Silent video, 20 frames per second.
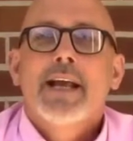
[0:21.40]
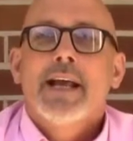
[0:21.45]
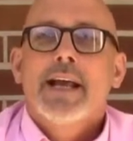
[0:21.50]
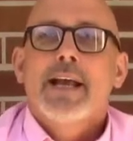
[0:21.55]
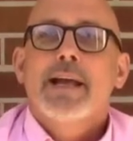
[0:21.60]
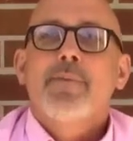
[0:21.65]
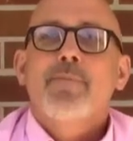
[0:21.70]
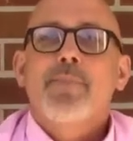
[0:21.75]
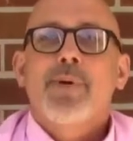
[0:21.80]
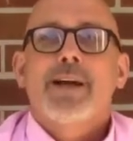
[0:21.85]

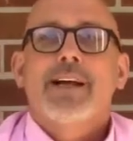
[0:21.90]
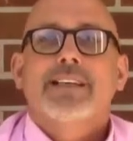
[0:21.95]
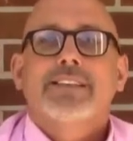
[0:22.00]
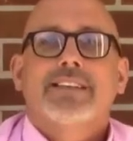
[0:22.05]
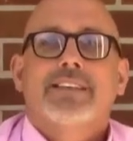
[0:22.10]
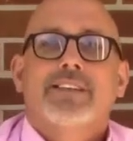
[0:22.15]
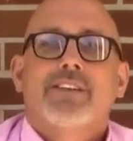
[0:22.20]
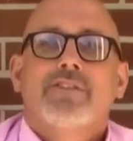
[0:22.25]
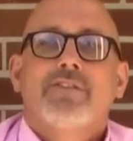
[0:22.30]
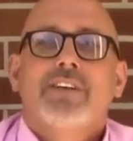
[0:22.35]
Impacts
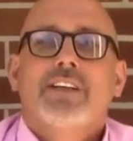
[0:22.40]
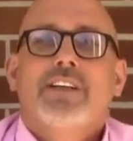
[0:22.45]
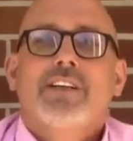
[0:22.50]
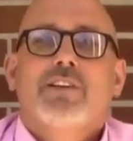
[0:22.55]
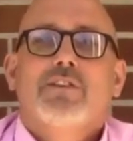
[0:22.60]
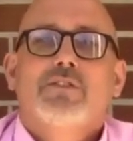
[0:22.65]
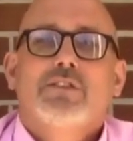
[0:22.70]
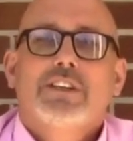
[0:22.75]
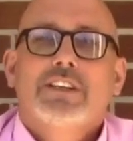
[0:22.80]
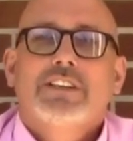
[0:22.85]
is a
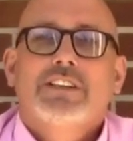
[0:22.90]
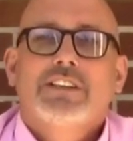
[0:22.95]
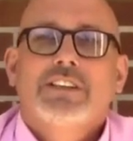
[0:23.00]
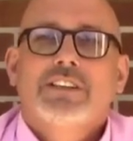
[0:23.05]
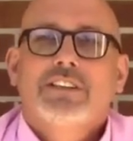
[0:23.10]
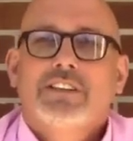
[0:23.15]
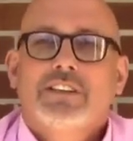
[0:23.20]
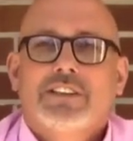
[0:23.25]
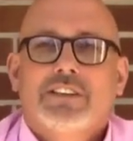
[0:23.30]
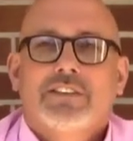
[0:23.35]
video
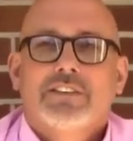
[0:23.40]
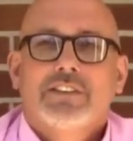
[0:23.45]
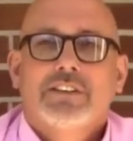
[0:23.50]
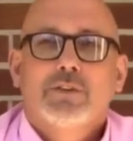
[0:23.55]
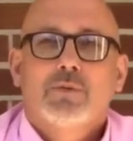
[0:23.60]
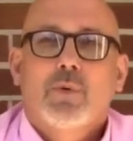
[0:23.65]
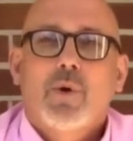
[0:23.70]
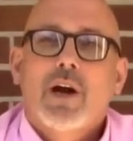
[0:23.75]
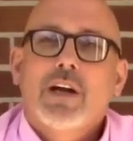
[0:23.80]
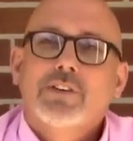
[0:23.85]
teaching
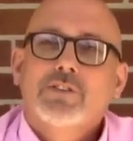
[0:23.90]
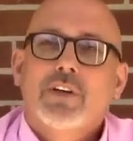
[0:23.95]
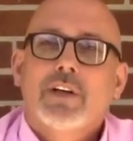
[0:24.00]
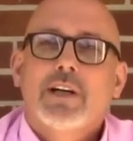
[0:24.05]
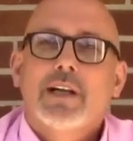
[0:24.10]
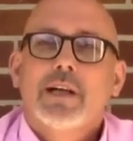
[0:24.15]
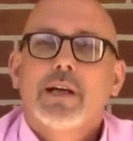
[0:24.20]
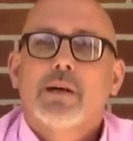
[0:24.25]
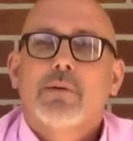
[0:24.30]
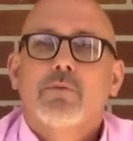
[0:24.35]
series where I try
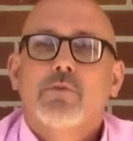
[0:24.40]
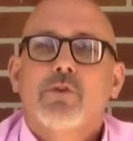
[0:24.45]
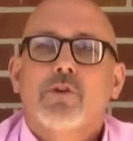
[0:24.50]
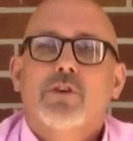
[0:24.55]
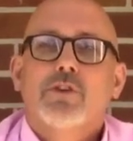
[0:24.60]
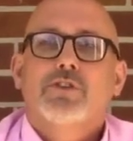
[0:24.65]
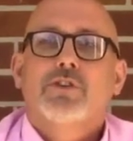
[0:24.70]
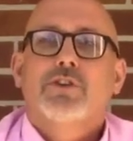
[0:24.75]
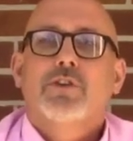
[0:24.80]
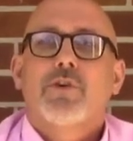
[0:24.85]
to help
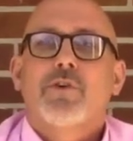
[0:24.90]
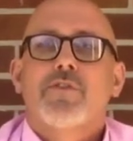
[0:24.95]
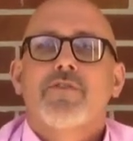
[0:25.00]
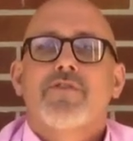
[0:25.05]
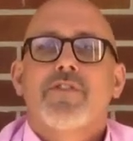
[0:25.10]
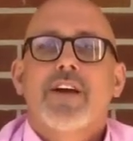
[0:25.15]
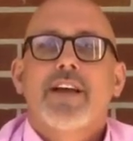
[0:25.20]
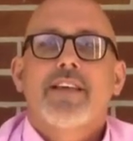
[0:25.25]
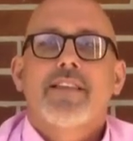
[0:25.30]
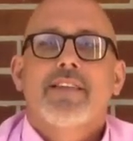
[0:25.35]
nurture your
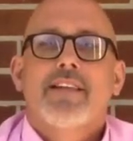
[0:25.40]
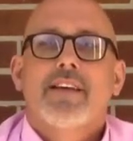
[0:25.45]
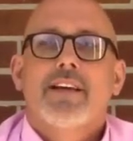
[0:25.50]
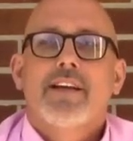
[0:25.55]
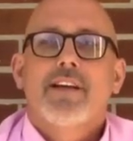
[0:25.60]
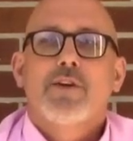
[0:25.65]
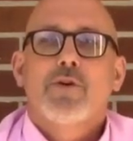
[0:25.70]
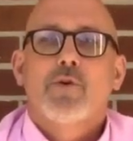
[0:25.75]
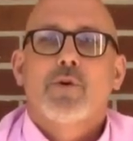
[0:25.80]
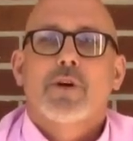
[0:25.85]
faith
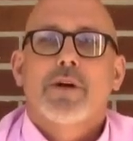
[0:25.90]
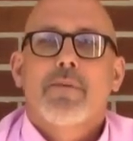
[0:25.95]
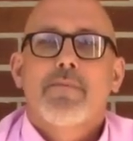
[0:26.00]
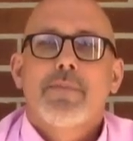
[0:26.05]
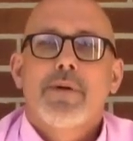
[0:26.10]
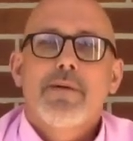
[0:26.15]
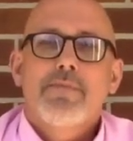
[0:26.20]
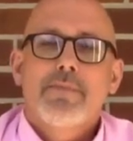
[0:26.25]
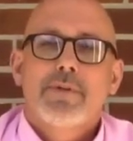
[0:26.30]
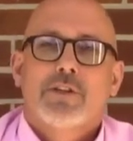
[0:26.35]
in, your
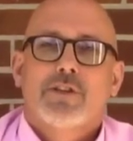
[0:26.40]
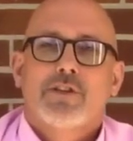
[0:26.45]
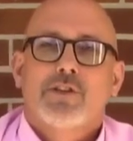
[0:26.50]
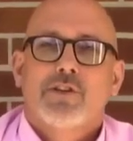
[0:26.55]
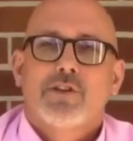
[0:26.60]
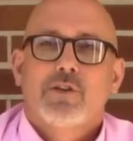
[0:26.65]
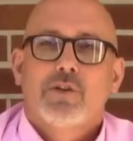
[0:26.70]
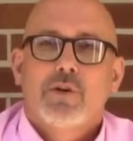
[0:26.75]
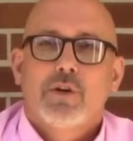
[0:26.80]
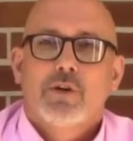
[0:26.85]
commitment to,
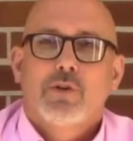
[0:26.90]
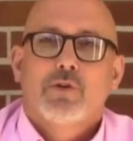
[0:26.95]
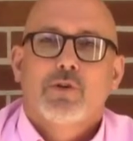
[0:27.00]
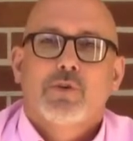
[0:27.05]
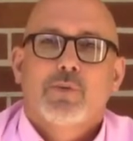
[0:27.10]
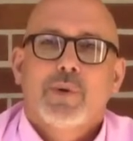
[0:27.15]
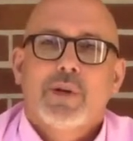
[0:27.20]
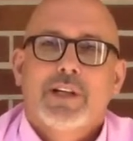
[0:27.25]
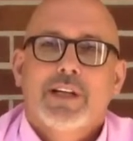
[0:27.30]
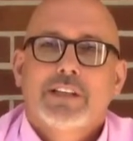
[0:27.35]
and your
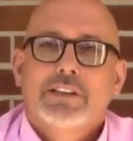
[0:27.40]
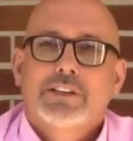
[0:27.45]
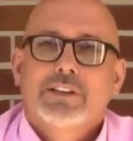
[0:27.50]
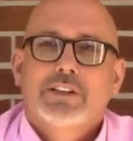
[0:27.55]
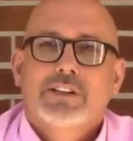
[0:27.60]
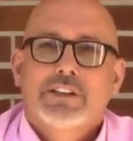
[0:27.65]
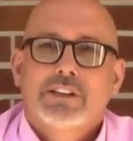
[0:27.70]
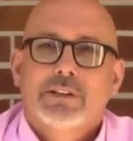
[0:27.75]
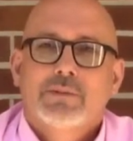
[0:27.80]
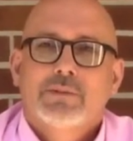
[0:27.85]

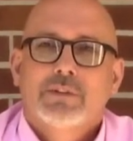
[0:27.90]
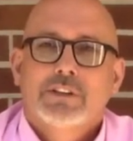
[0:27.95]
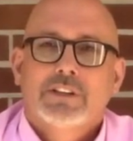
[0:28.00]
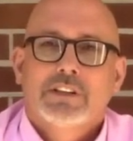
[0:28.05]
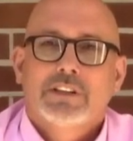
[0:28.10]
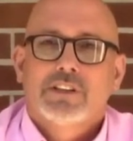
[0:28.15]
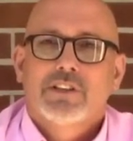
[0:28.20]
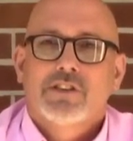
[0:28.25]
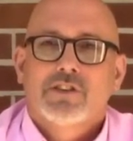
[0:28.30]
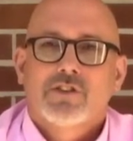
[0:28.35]
relationship with
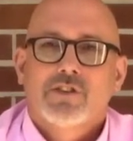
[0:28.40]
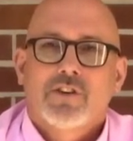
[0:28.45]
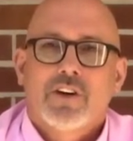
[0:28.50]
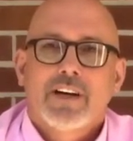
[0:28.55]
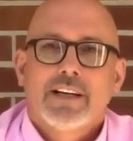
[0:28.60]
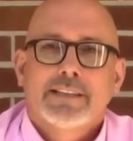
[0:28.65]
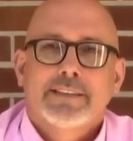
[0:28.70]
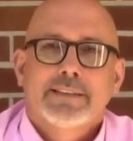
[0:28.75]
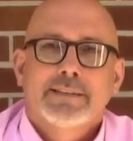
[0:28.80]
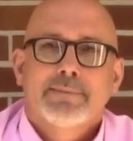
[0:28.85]
Jesus
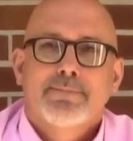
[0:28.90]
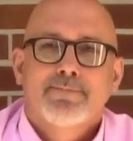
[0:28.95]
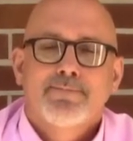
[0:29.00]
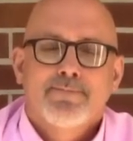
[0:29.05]
Christ.